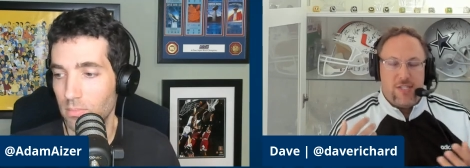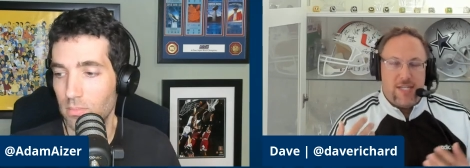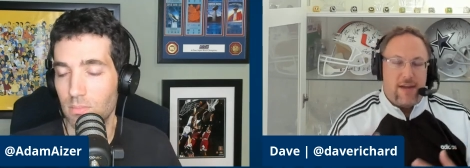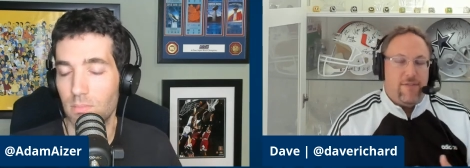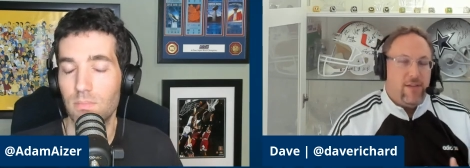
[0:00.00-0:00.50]

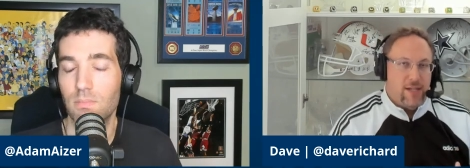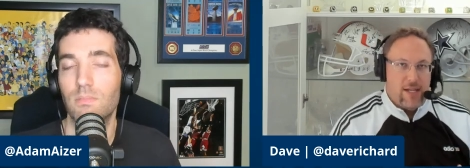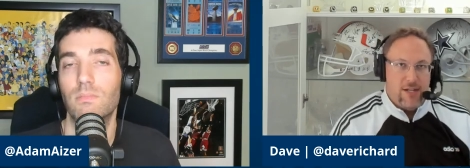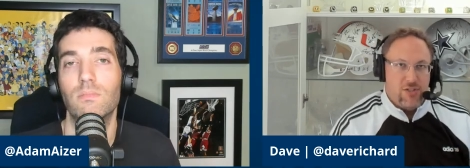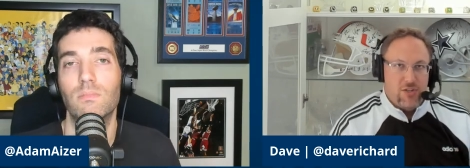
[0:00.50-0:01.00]
Speaker 1: definitely get
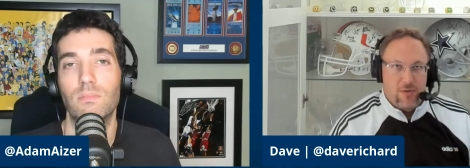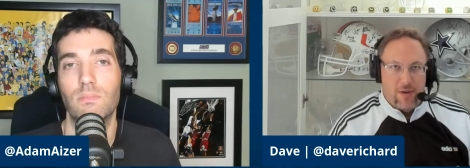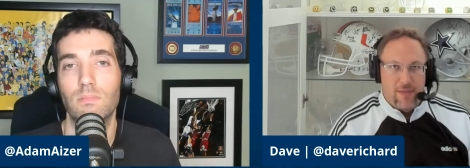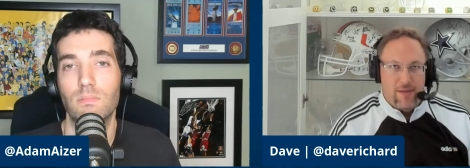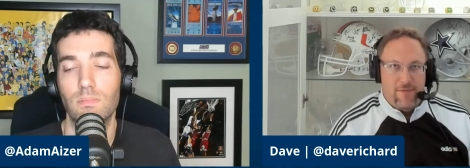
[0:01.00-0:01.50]
into
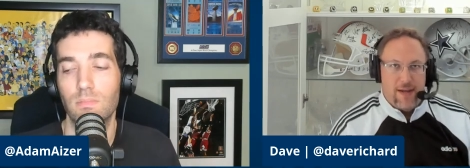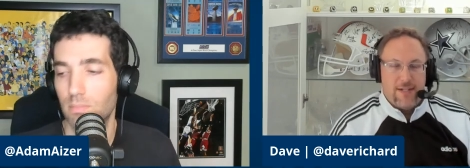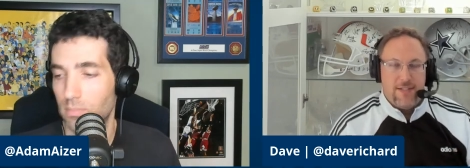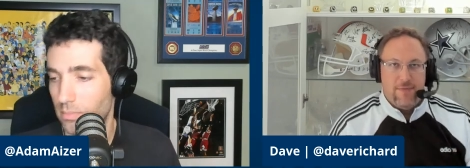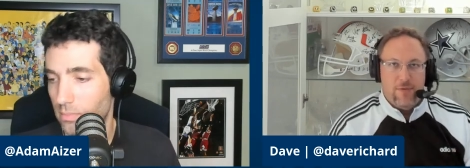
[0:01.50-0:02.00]
on the
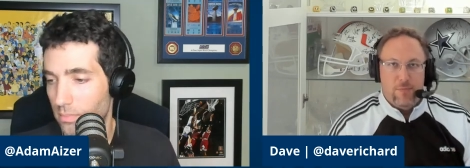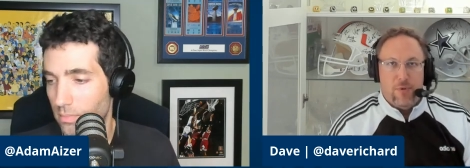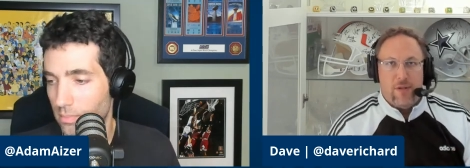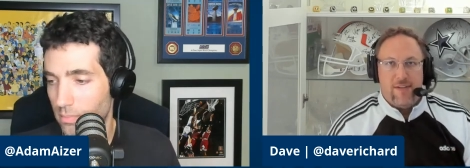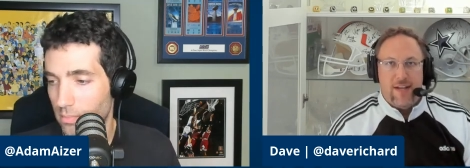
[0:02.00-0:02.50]
Fantasy
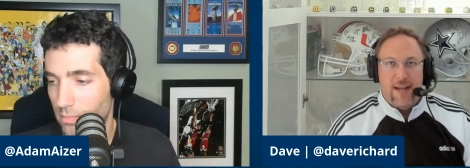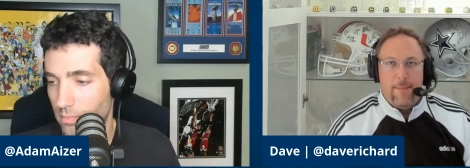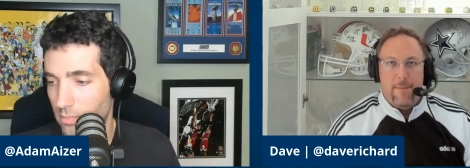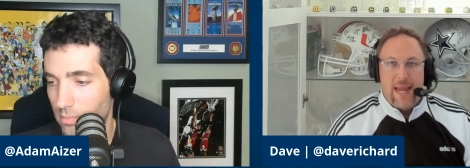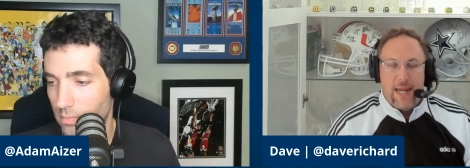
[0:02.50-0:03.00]
Football Today
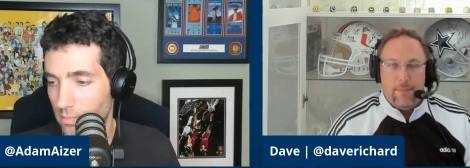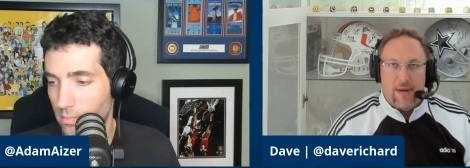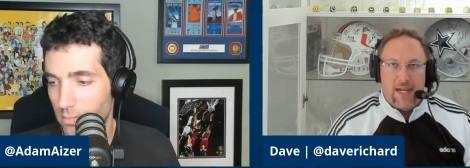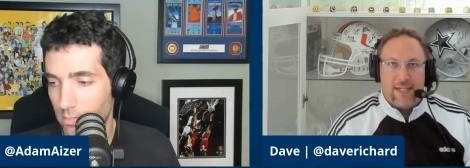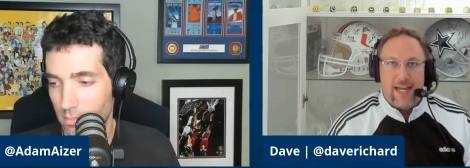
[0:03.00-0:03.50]
main
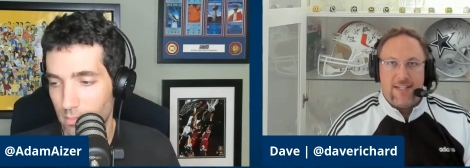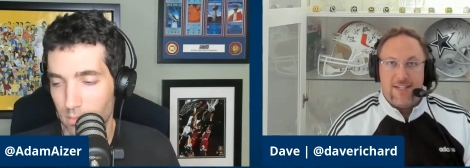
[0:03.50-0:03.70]
podcast,